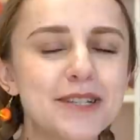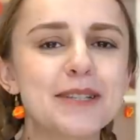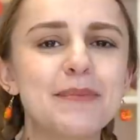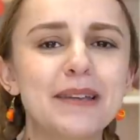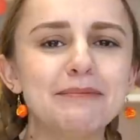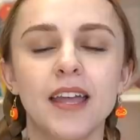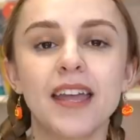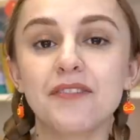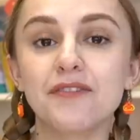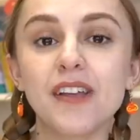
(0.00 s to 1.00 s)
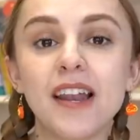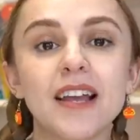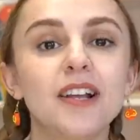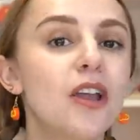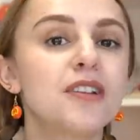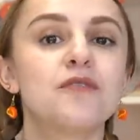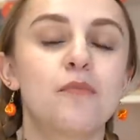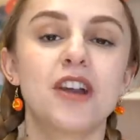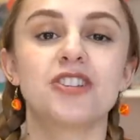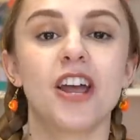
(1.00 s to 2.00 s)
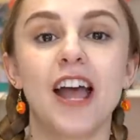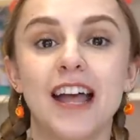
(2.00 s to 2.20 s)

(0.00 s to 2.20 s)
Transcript: Just me? It can feel like a lot of pressure,